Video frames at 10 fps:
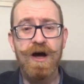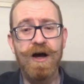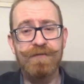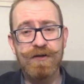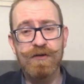
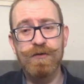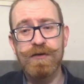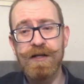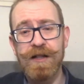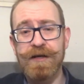I've
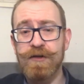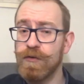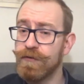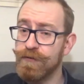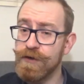included a link
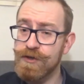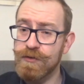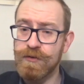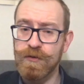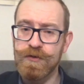to a free
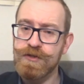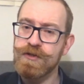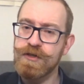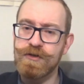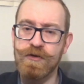short course
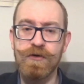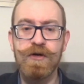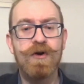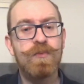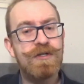you can do
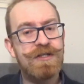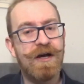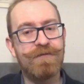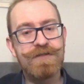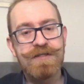which
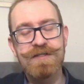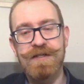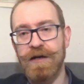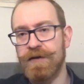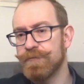covers the
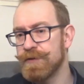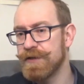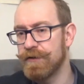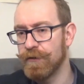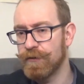study of
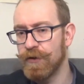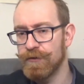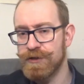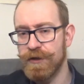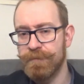material
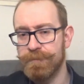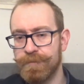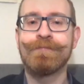culture.